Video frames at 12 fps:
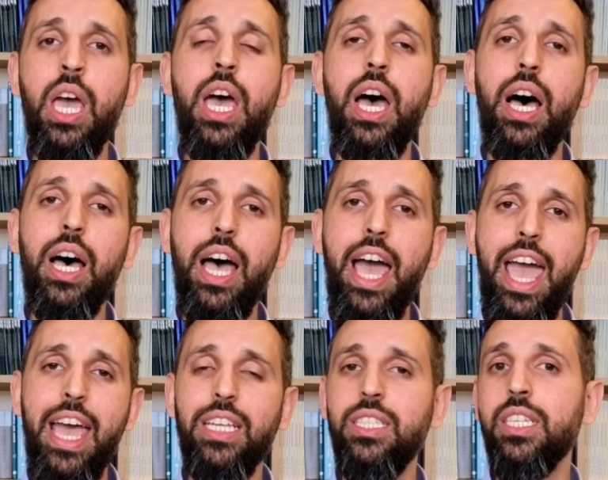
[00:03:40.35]
uh,
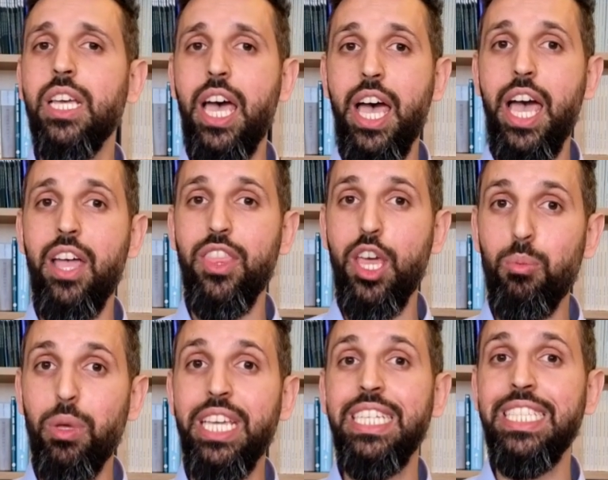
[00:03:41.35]
and, uh, and then
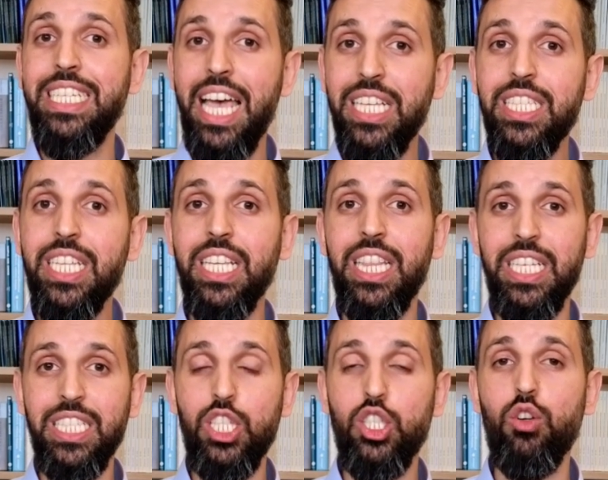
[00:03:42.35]
begin testing these
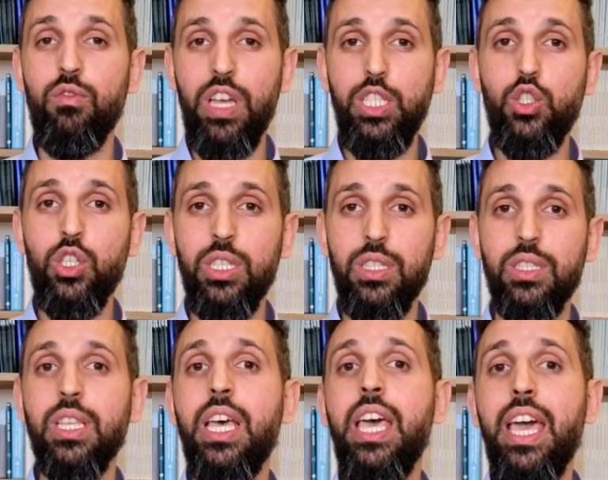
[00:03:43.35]
interventions
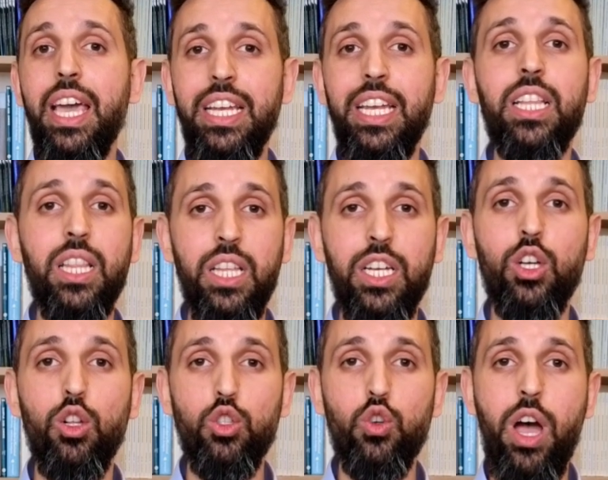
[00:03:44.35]
in a
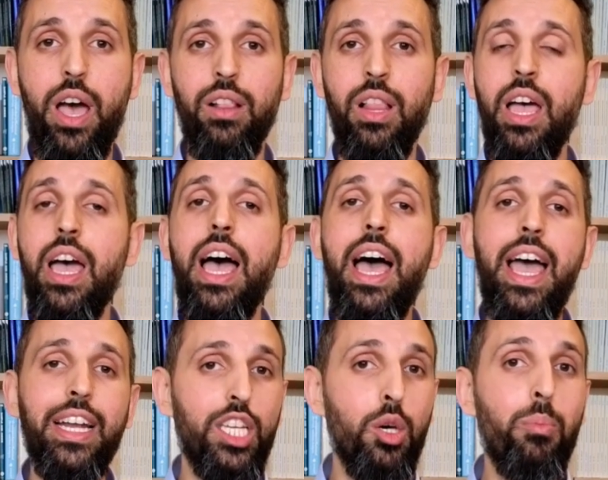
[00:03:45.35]
clinical trial
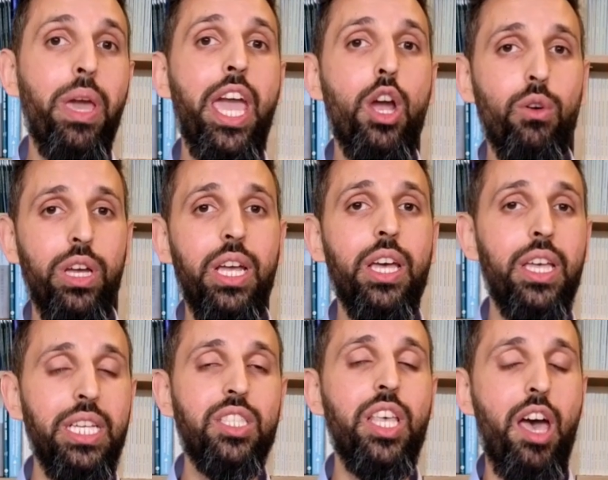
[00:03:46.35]
and compare it,
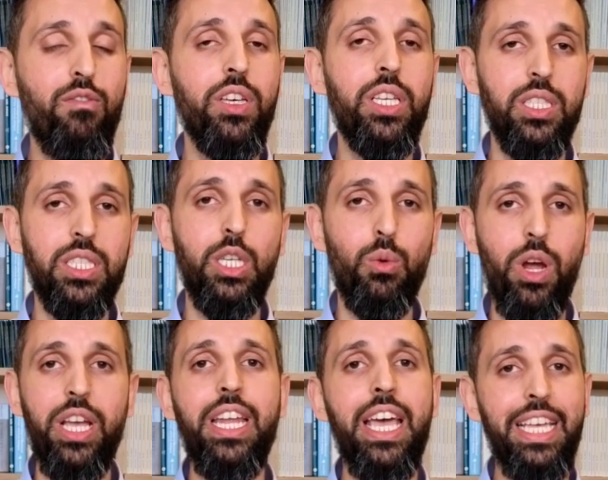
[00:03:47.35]
its efficacy
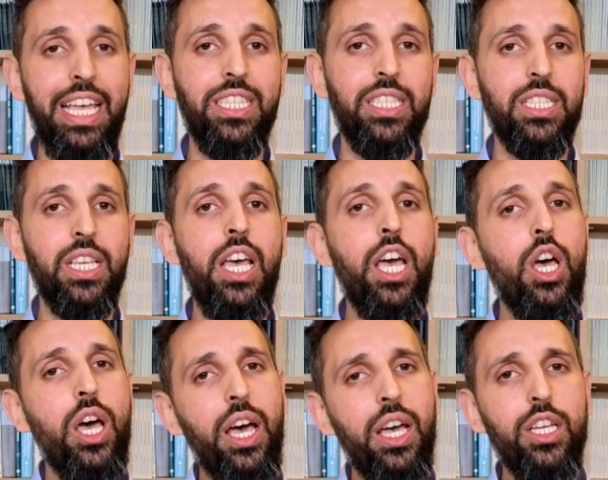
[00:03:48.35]
right against mm
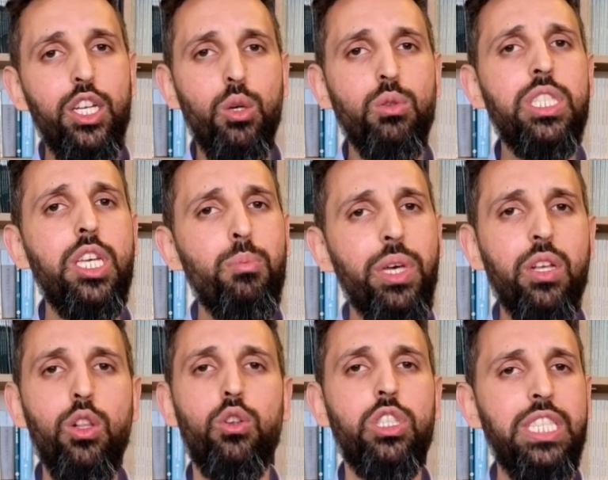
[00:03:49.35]
uh, you know,
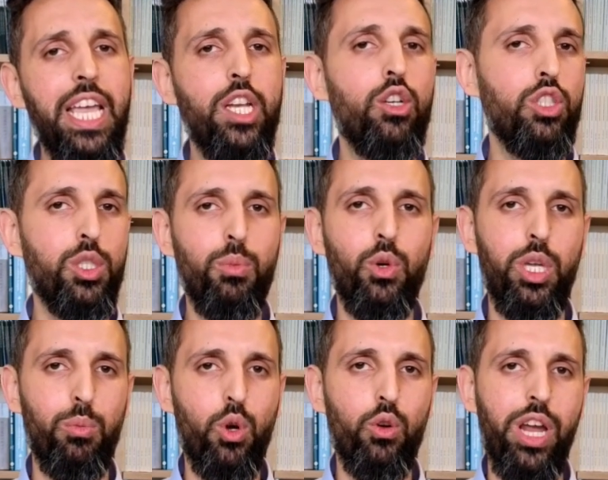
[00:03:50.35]
typical or standard smoking
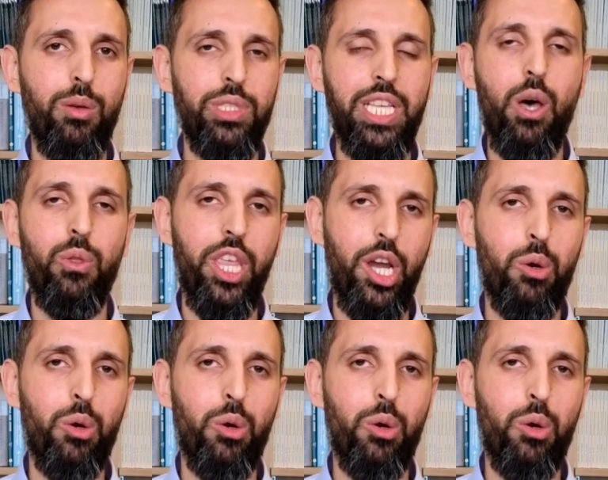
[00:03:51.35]
programs out there.